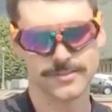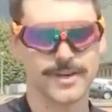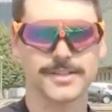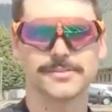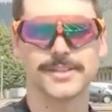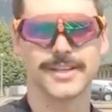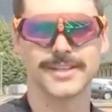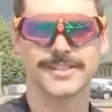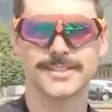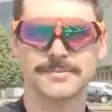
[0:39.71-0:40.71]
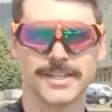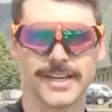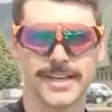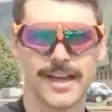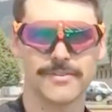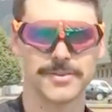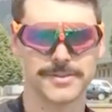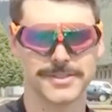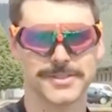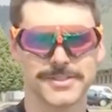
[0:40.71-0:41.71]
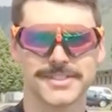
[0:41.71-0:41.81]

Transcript: race weekend, it seems like half the results